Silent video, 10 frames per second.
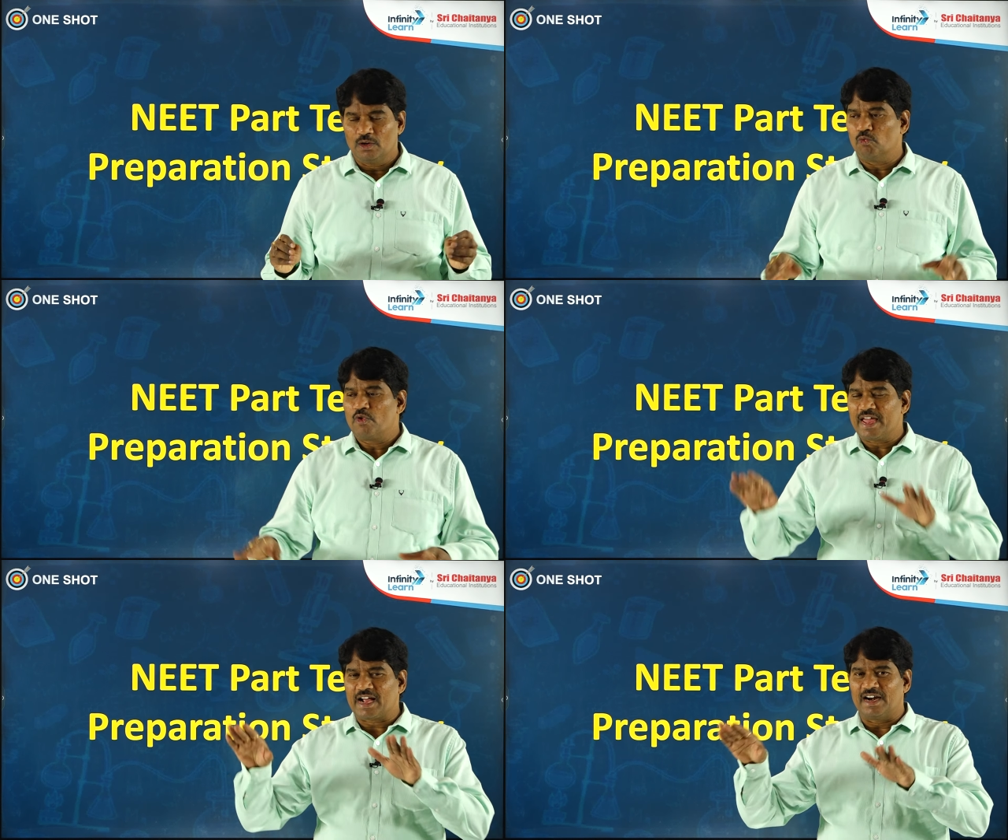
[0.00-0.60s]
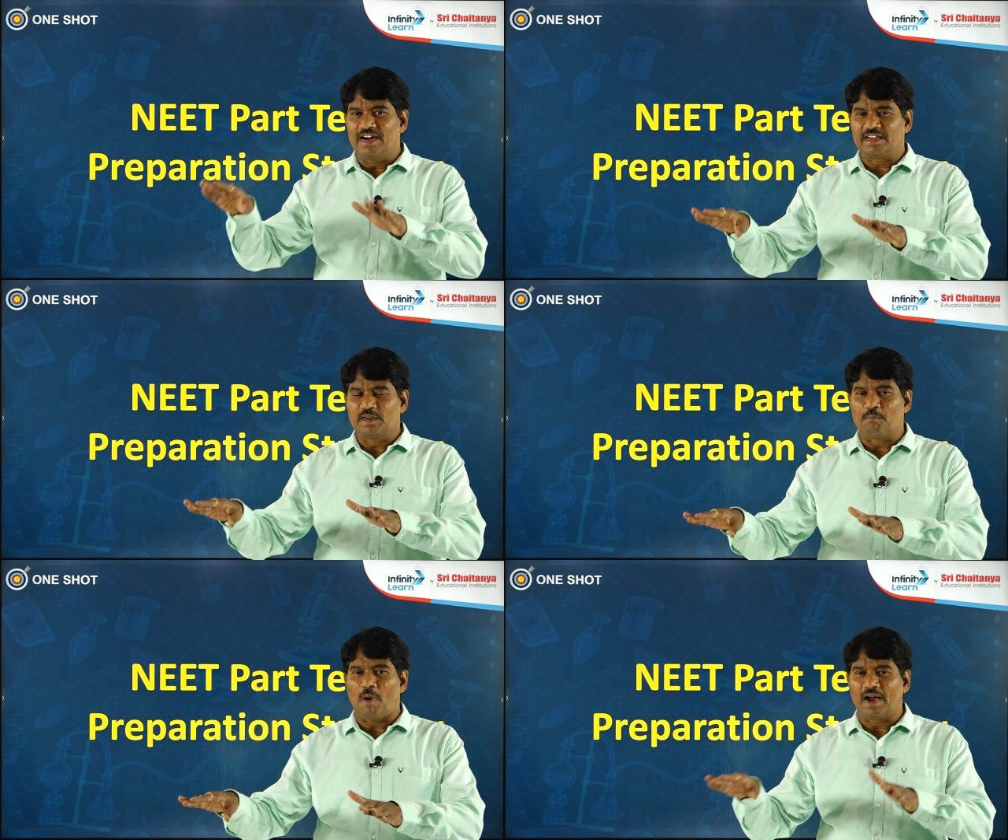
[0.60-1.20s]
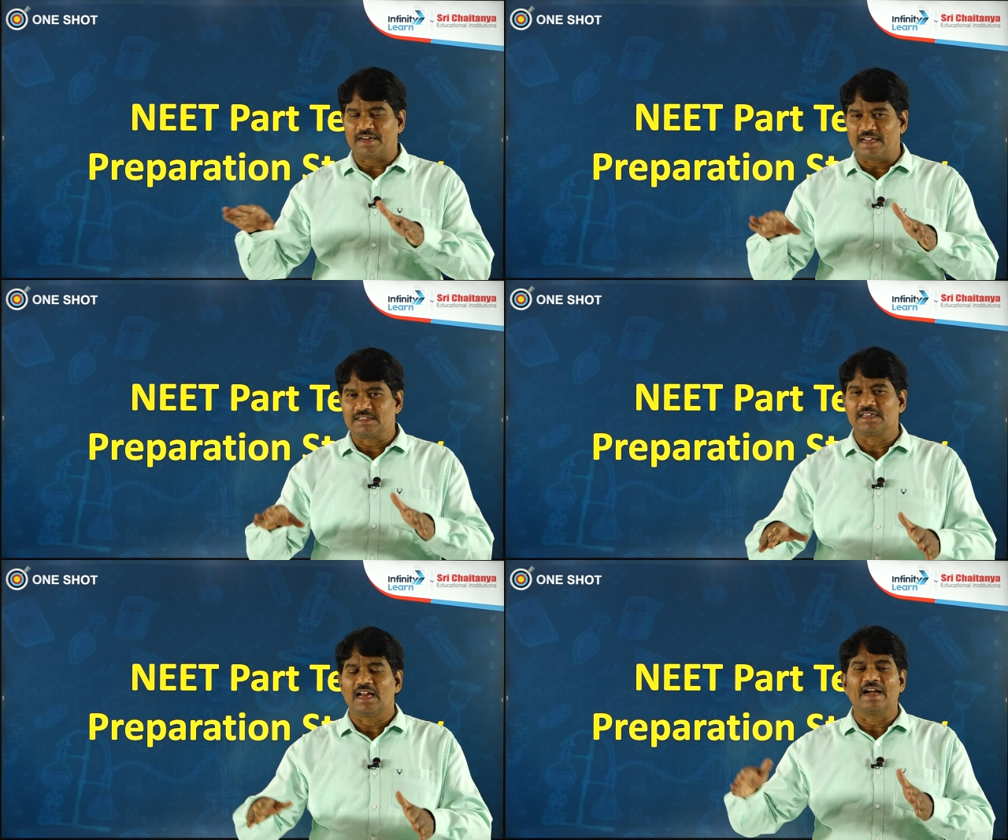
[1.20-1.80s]
we conduct a part
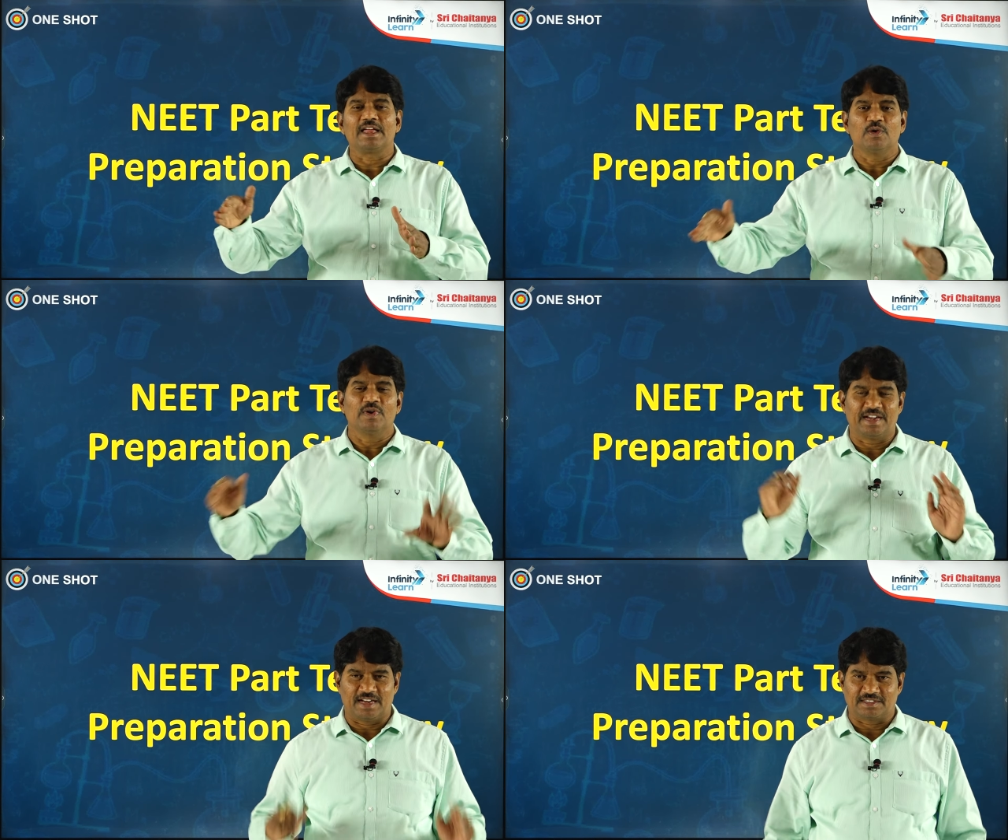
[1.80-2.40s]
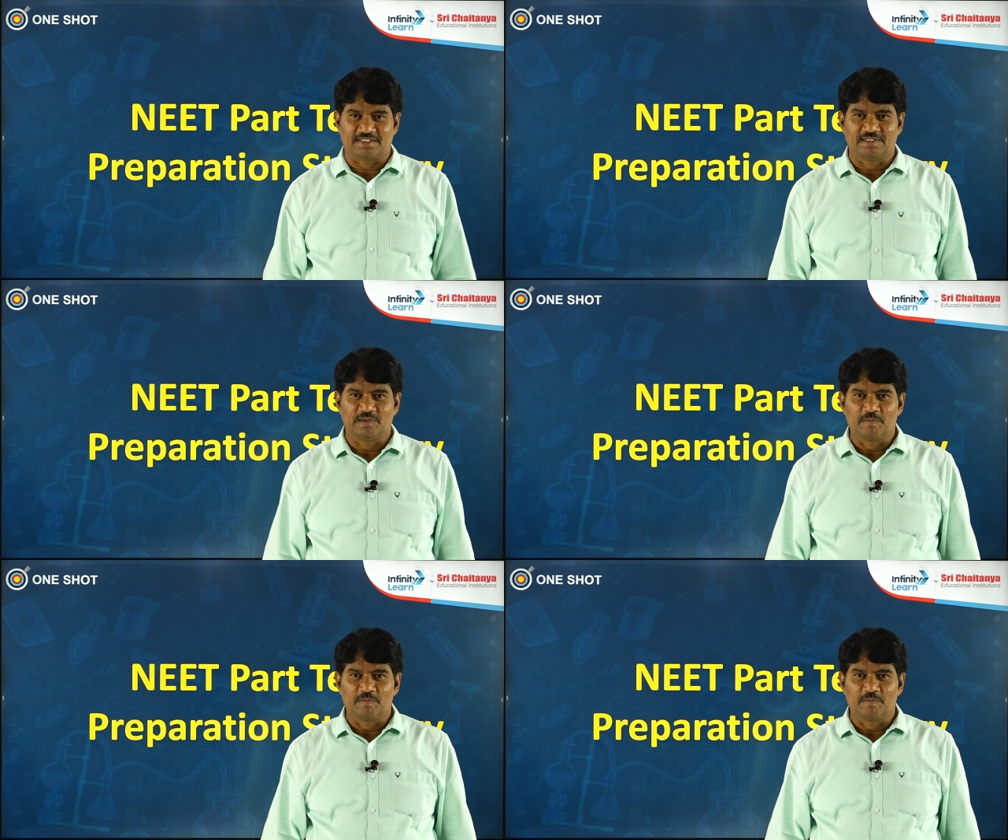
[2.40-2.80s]
test and a unit test.